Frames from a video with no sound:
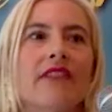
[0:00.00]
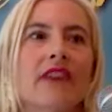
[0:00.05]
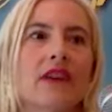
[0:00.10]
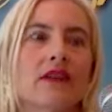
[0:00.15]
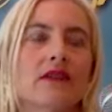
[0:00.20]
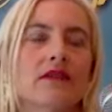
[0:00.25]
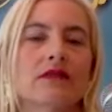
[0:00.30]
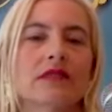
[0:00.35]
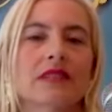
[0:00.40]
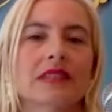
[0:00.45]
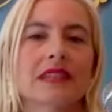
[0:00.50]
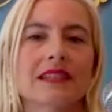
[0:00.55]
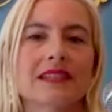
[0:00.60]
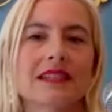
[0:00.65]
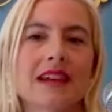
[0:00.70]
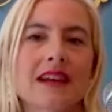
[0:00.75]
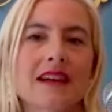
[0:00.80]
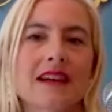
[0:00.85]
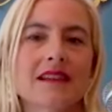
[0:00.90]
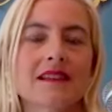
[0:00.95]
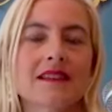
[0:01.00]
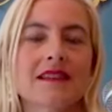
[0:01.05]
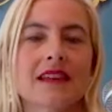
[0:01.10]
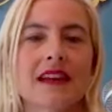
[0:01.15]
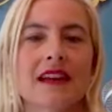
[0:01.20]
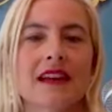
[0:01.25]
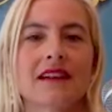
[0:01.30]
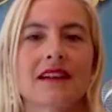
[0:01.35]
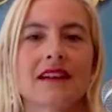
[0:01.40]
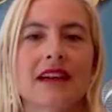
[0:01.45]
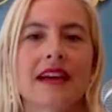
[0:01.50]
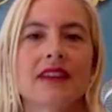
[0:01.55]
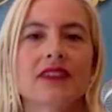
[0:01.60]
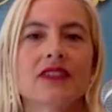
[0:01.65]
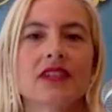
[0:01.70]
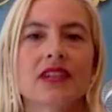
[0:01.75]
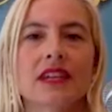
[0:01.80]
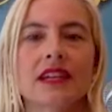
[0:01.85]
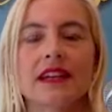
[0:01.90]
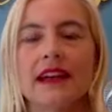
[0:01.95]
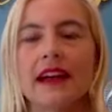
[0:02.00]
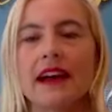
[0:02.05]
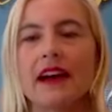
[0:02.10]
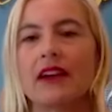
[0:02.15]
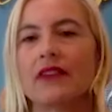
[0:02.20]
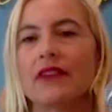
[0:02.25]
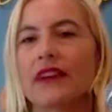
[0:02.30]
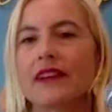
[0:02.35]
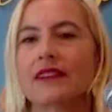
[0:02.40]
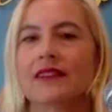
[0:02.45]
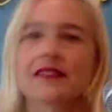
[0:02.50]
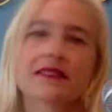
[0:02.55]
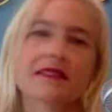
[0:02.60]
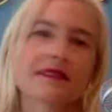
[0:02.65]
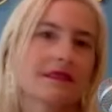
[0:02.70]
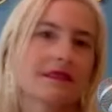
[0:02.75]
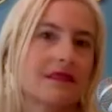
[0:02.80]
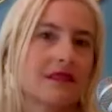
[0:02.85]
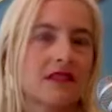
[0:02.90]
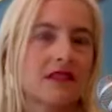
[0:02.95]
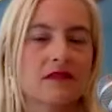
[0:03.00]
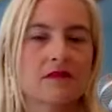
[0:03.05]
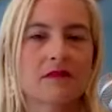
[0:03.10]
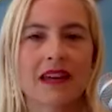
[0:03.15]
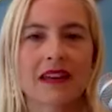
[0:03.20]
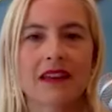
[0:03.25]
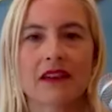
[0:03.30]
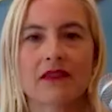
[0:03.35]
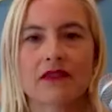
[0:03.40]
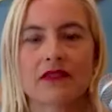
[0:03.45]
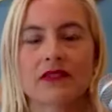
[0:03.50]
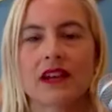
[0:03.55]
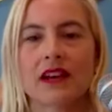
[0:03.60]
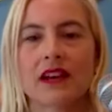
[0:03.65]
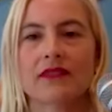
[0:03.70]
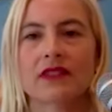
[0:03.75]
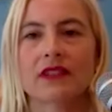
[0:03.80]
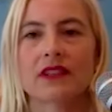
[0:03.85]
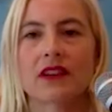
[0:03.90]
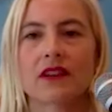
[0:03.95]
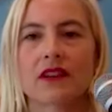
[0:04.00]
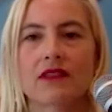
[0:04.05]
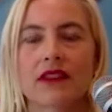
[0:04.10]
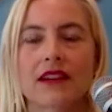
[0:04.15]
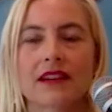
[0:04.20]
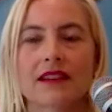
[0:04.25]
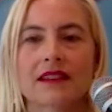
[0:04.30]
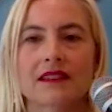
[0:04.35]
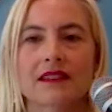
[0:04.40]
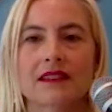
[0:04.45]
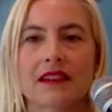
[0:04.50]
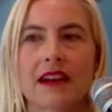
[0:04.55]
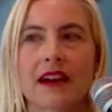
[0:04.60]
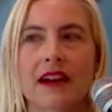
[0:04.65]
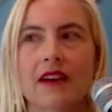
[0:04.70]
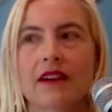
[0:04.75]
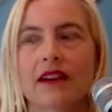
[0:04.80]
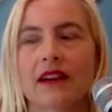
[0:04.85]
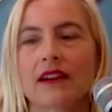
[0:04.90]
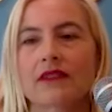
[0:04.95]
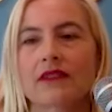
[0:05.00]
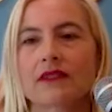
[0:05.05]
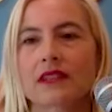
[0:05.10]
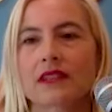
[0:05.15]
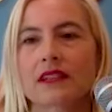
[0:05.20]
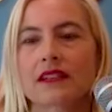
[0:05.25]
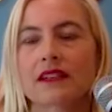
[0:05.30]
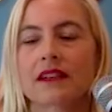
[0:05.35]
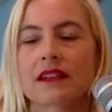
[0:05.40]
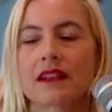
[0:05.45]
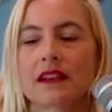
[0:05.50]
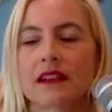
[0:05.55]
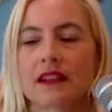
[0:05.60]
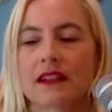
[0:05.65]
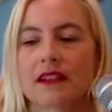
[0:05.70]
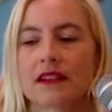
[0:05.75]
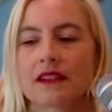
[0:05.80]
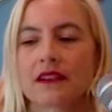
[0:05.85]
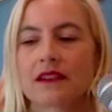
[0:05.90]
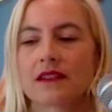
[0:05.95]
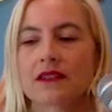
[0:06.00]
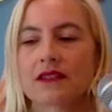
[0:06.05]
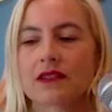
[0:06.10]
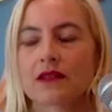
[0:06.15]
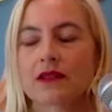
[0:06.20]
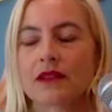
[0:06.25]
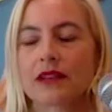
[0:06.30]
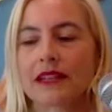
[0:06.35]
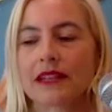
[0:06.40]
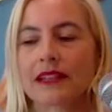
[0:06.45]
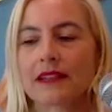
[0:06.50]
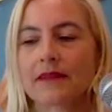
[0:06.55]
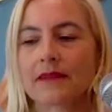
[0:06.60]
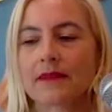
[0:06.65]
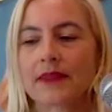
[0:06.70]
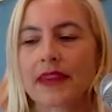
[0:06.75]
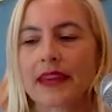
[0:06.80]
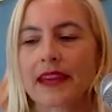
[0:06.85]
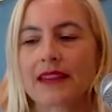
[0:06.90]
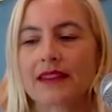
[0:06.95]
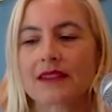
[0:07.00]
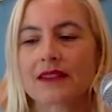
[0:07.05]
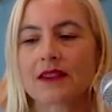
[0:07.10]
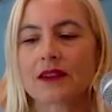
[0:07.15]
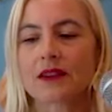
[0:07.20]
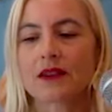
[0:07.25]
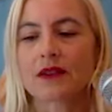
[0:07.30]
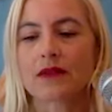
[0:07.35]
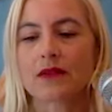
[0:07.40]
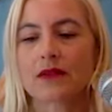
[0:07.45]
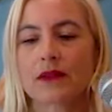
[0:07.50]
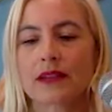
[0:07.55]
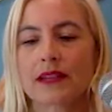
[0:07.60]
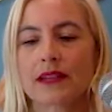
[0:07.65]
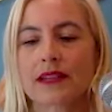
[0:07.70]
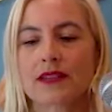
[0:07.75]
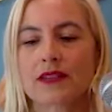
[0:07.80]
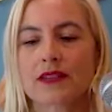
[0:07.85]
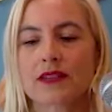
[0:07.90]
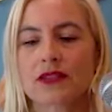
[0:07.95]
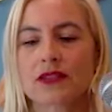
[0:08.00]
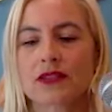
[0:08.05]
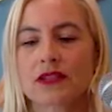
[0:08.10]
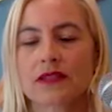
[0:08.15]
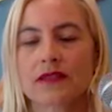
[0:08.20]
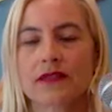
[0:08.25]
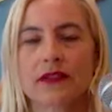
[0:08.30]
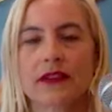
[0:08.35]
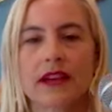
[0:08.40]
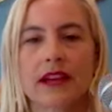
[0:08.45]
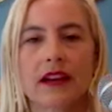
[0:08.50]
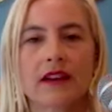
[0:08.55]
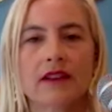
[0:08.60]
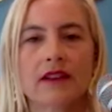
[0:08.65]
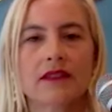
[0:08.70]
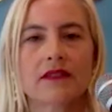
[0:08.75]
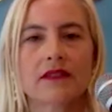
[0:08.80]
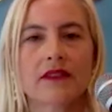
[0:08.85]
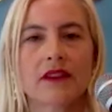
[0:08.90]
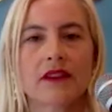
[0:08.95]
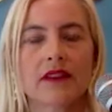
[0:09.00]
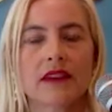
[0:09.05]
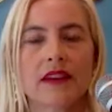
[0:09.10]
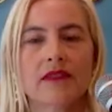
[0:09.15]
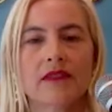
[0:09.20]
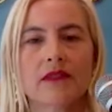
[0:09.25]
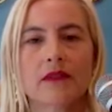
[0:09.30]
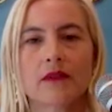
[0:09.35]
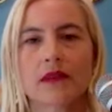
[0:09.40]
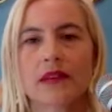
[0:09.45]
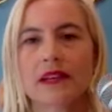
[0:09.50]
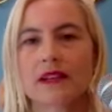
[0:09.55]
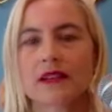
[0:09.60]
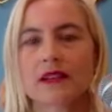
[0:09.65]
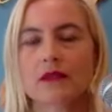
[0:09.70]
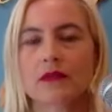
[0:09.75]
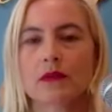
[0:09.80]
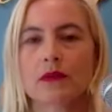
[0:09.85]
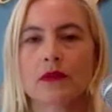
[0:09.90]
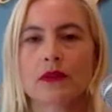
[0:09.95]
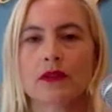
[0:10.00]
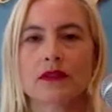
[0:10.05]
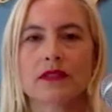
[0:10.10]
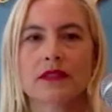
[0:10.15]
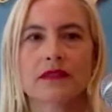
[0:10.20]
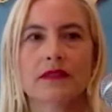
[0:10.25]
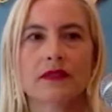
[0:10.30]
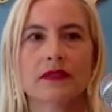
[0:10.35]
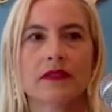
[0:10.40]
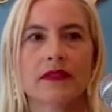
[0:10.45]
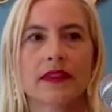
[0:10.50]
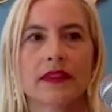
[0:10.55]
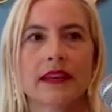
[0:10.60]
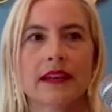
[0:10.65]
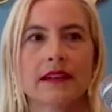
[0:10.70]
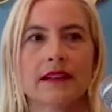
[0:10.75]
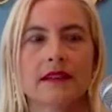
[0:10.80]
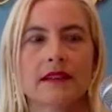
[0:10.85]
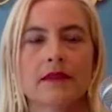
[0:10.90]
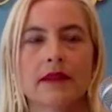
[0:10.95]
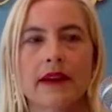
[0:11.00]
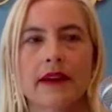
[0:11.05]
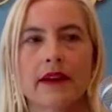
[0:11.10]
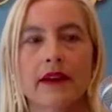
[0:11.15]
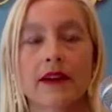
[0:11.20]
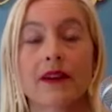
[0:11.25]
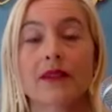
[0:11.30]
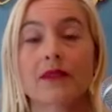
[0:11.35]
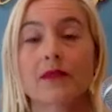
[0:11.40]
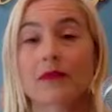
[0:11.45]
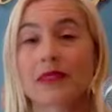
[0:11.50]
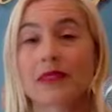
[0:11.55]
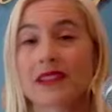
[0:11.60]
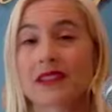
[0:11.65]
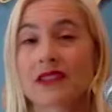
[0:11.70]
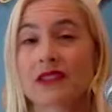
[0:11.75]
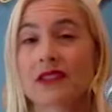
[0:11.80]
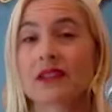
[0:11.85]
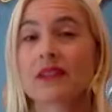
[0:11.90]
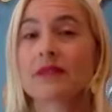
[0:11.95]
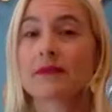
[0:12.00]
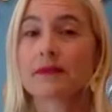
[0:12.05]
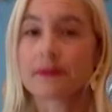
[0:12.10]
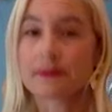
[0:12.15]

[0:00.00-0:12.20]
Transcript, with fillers: felt really intense and edgy. And now that's just my lovers have to know that's how I have to do it. And so it's just different eras of our life where we explore different things about our own pleasure.